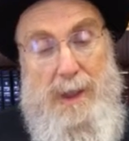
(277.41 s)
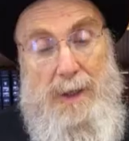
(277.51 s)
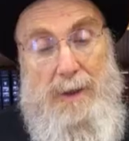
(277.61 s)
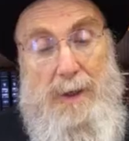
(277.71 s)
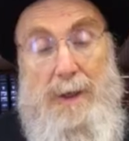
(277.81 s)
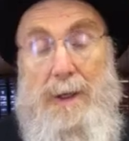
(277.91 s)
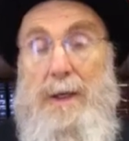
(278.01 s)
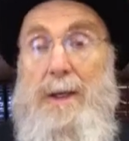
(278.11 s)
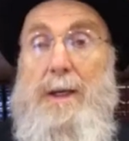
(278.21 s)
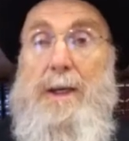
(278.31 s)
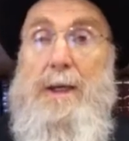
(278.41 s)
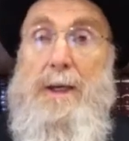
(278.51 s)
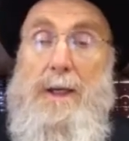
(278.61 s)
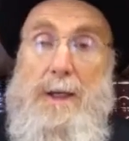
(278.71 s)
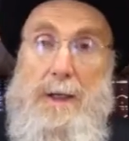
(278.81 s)
and the
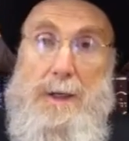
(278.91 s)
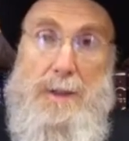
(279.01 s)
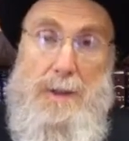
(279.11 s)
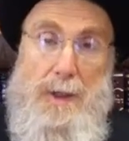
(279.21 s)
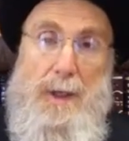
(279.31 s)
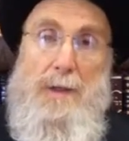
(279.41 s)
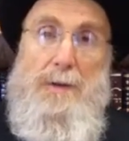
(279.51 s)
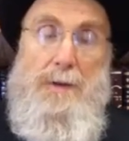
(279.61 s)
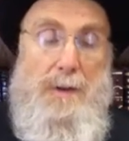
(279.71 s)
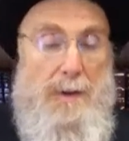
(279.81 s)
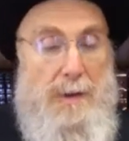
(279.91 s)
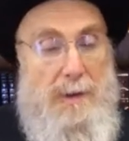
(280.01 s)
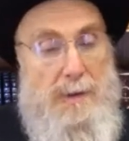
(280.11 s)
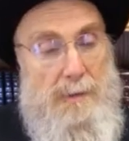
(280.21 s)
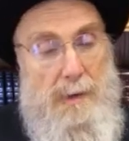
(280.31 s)
stick or the
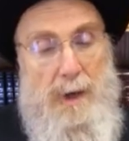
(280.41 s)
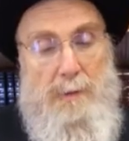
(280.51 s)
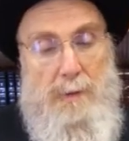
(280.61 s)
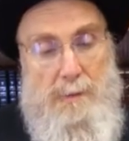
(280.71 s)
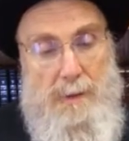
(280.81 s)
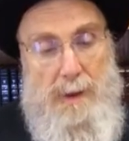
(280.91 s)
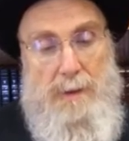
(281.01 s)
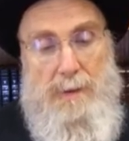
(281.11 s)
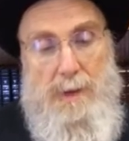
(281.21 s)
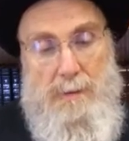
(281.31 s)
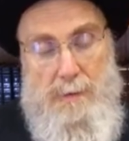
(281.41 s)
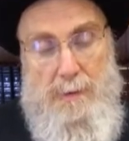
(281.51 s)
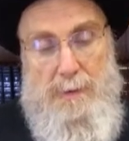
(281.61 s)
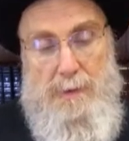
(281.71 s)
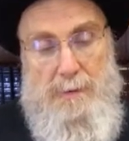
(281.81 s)
rod with which he
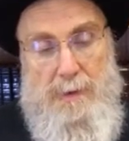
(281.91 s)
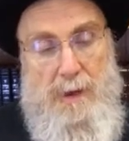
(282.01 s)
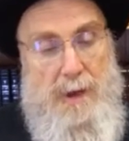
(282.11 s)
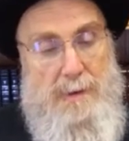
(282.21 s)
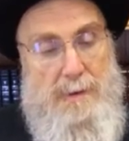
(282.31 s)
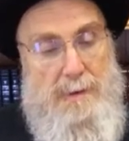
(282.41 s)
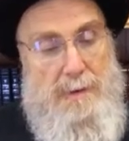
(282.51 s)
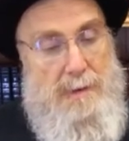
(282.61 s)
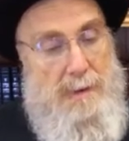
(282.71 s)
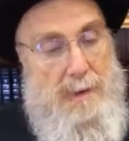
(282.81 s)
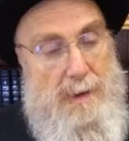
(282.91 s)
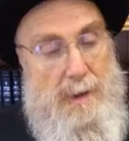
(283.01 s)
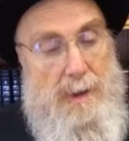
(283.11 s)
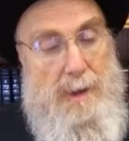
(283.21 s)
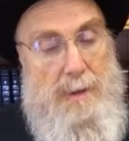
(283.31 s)
rules over others,
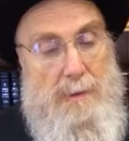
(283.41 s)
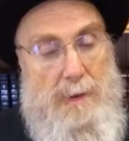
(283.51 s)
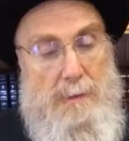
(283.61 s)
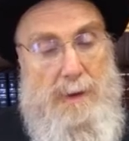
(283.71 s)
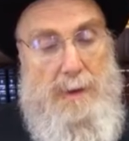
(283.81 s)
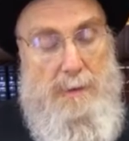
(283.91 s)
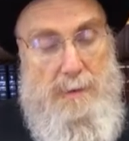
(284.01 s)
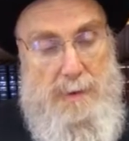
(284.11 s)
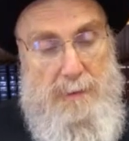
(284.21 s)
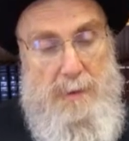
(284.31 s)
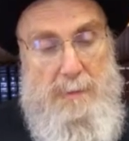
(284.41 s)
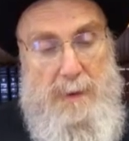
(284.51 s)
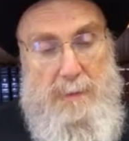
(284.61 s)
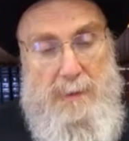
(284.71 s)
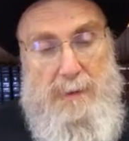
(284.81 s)
with which he rules over
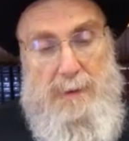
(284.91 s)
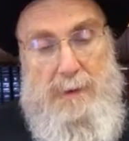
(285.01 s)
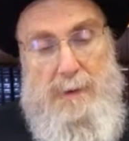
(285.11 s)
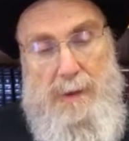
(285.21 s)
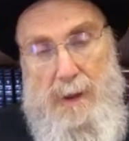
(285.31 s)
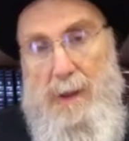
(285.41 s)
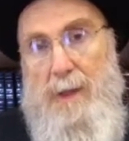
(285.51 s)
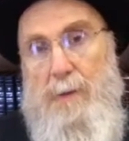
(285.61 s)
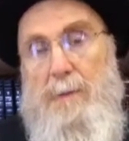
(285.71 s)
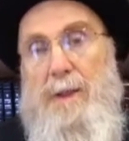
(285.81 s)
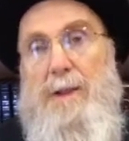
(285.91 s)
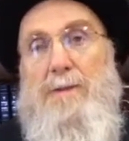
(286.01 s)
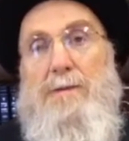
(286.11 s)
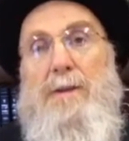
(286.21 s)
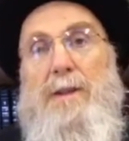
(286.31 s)
people, Yichle will be
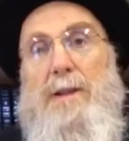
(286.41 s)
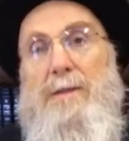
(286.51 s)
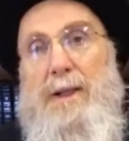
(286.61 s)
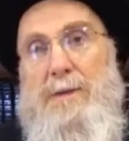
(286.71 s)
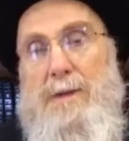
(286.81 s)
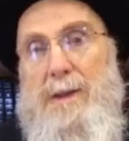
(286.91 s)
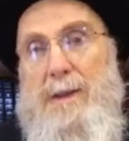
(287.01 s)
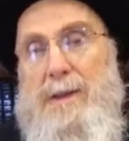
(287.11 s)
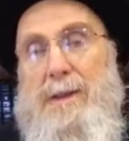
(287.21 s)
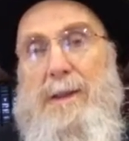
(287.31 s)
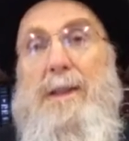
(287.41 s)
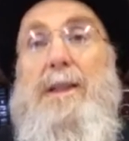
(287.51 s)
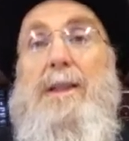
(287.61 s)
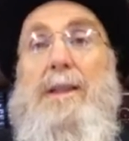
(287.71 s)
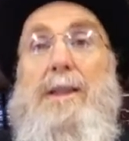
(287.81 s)
destroyed eventually.
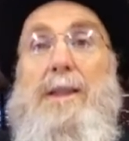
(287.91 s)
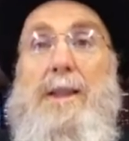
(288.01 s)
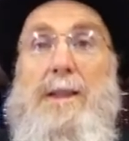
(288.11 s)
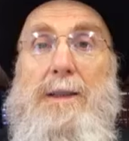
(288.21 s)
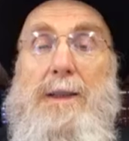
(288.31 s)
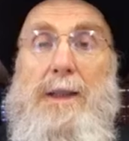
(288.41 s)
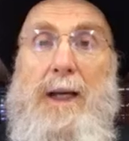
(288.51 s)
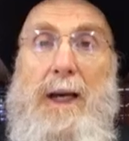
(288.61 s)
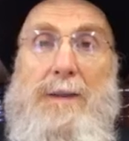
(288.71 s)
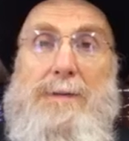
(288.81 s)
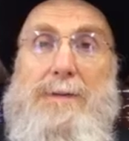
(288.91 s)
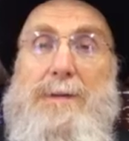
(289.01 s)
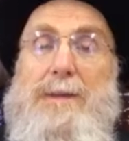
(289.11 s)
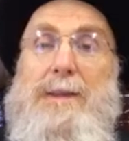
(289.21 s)
You can have